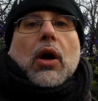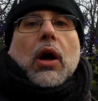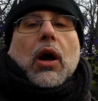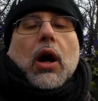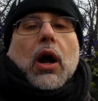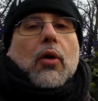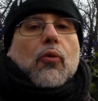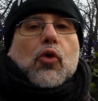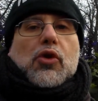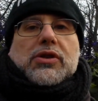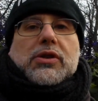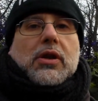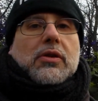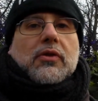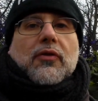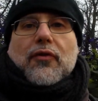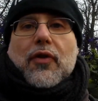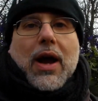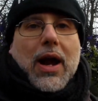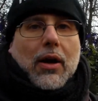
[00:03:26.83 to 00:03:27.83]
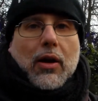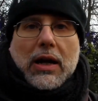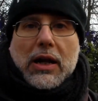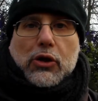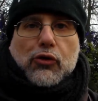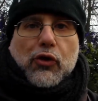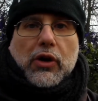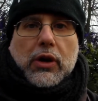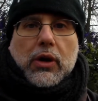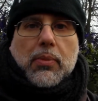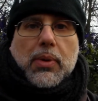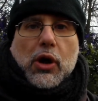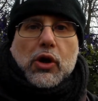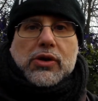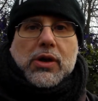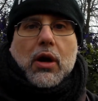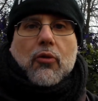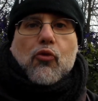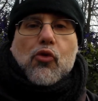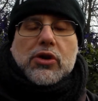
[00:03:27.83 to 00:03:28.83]
I was unfairly treated
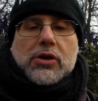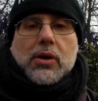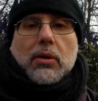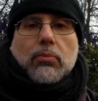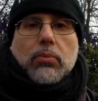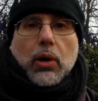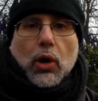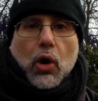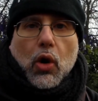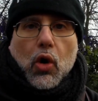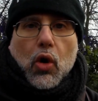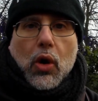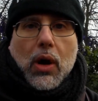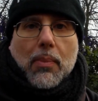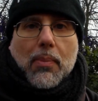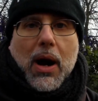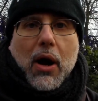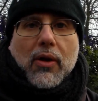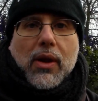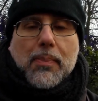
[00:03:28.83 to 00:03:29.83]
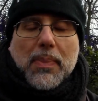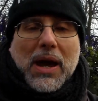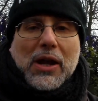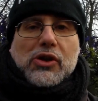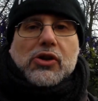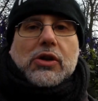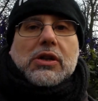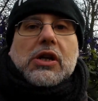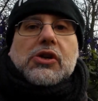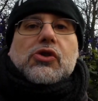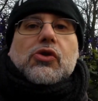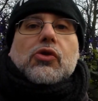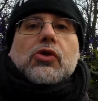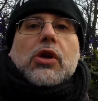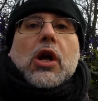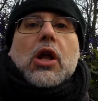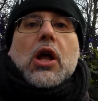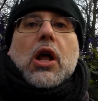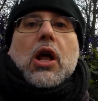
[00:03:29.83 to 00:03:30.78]
because I whistleblower about a pension issue.